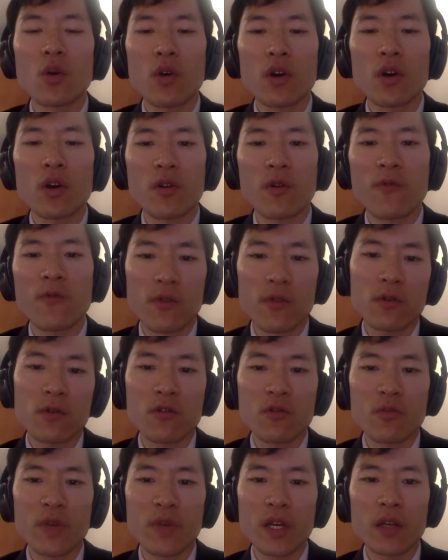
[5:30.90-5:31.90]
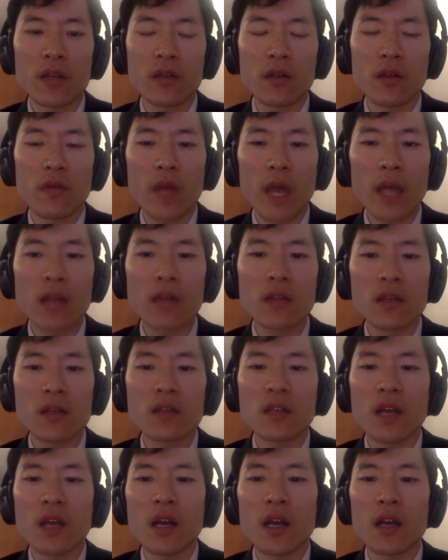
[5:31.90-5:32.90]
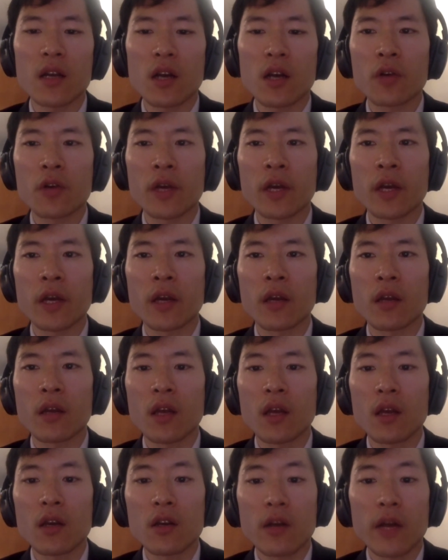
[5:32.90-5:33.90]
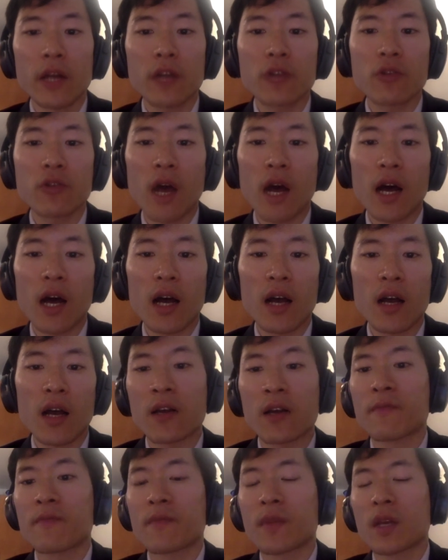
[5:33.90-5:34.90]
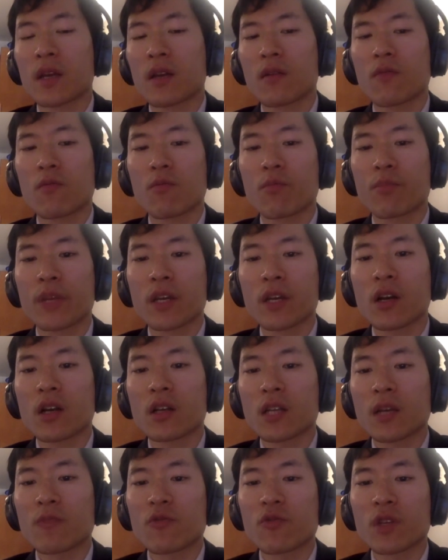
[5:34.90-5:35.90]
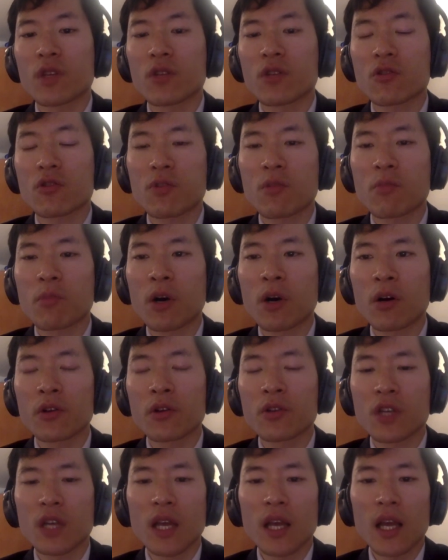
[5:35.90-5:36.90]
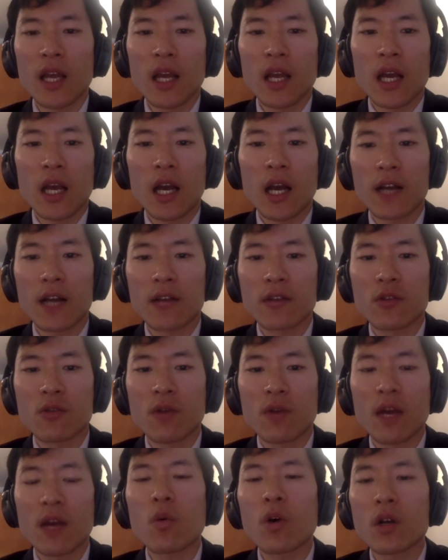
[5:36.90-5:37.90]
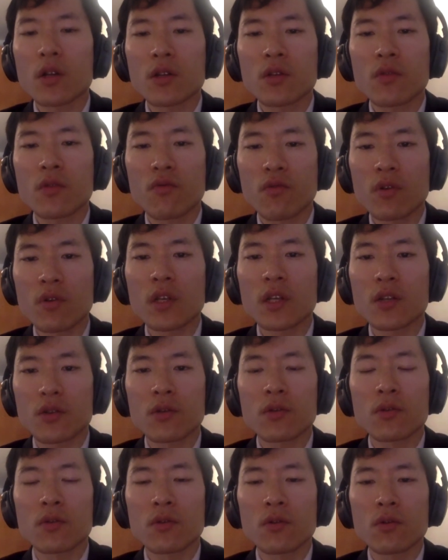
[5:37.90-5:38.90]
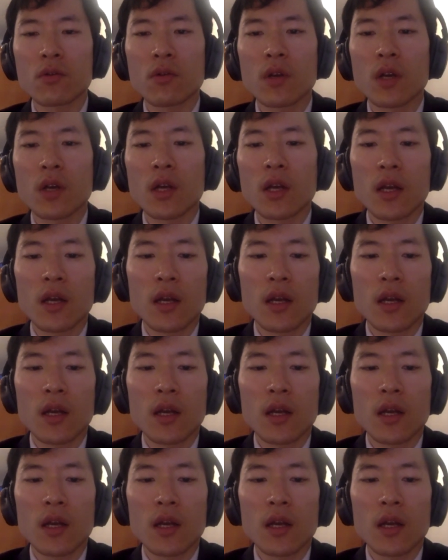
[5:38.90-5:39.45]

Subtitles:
you know where the fulcrum is, then decide, okay, should I do, because I'm doing super bulge, do I want to really do